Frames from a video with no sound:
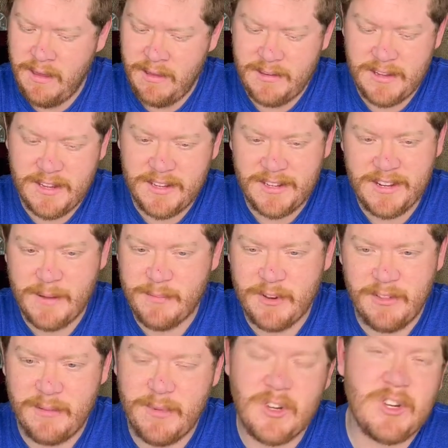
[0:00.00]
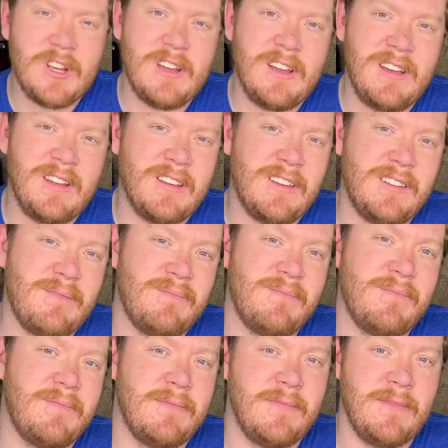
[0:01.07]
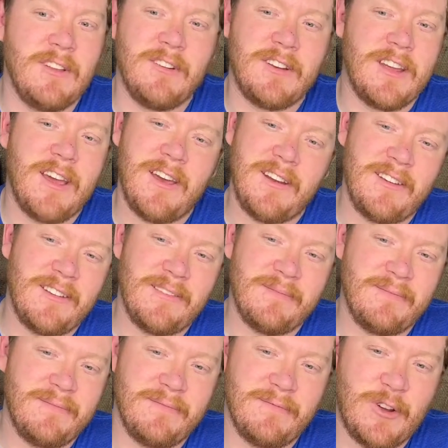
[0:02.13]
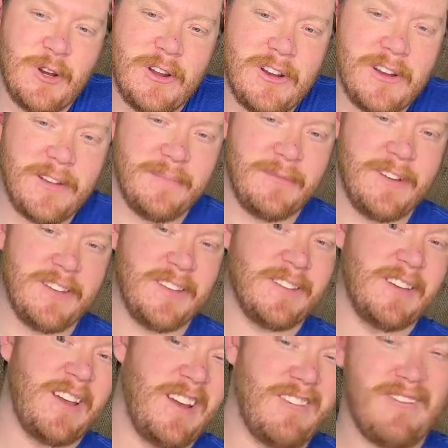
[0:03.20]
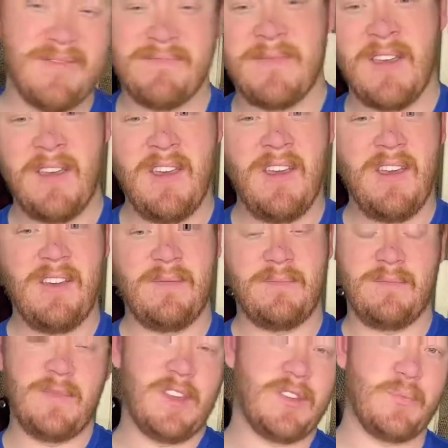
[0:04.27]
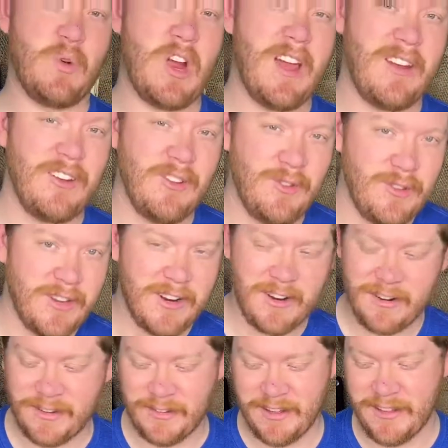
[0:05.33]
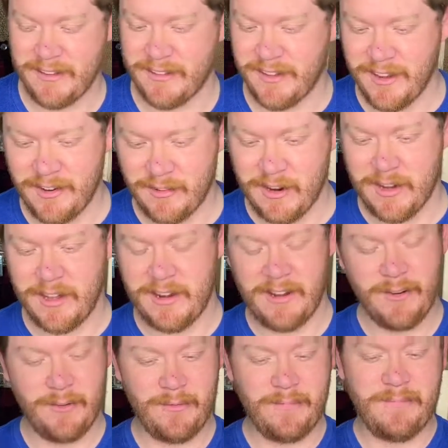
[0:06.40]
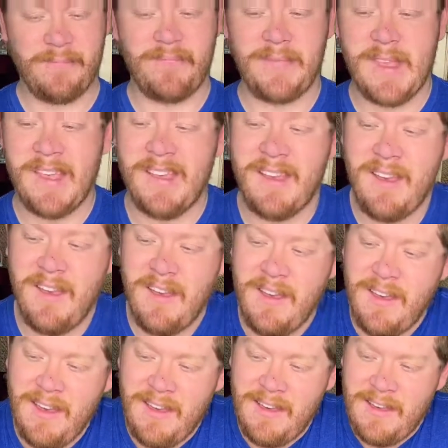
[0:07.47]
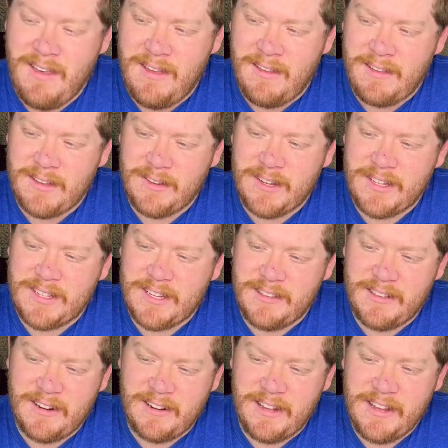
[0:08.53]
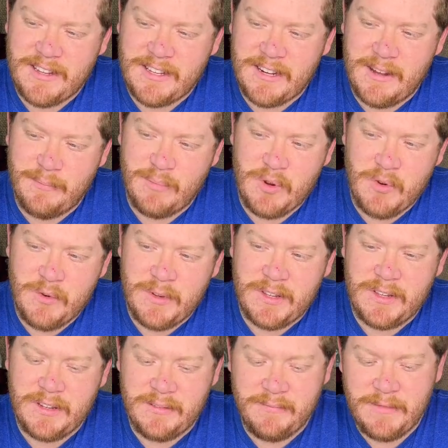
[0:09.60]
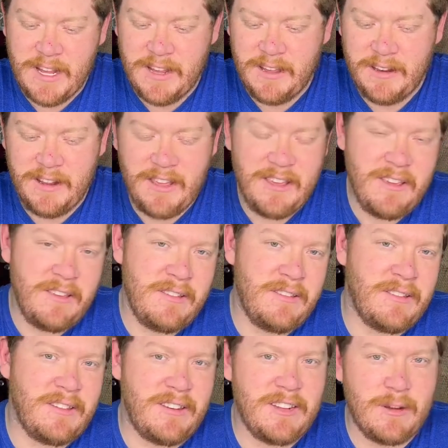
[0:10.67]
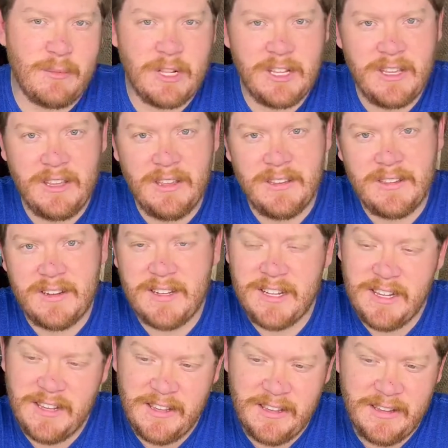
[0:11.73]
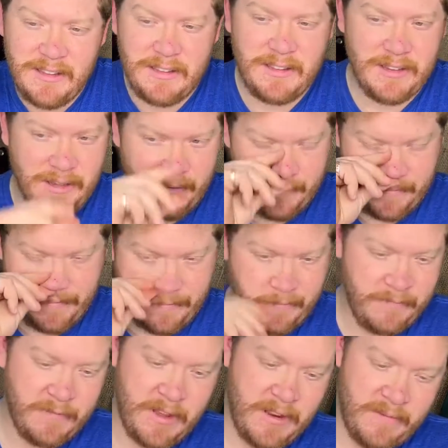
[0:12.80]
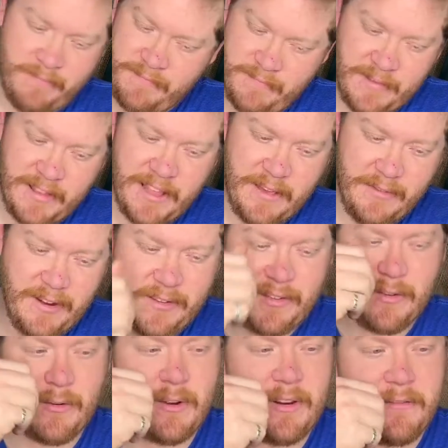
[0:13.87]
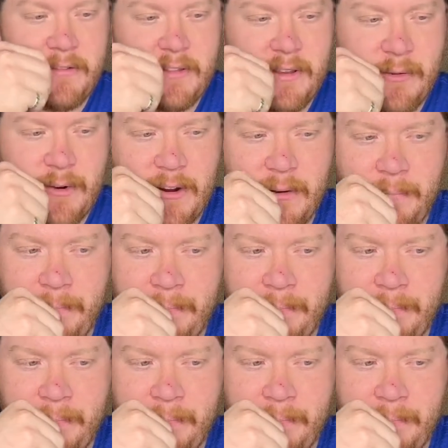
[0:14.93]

I stepped on the machine and looked at it and whatnot. It was brand new there, so they thought they'd try it out. And so I was sitting there lacing up boots, and I had E's and double E's and D's and 11s or whatever they were.